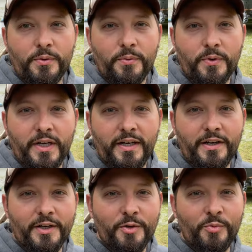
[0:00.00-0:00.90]

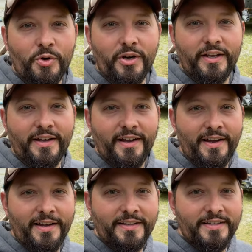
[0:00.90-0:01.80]
Well, good morning
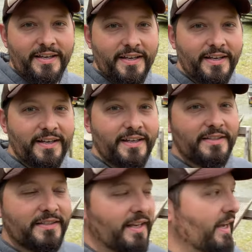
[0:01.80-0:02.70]
guys. It
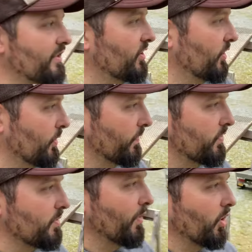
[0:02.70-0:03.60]
is day two of
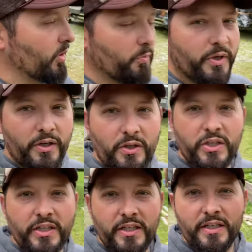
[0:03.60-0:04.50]
the smoker
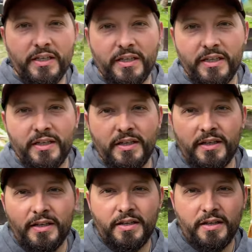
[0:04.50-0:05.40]
build.
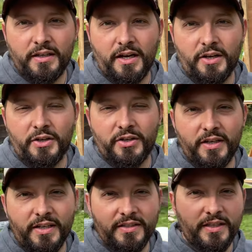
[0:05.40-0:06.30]
Got a good
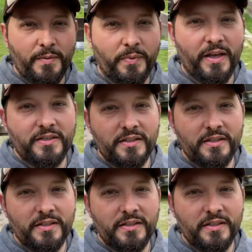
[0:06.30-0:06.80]
night's sleep last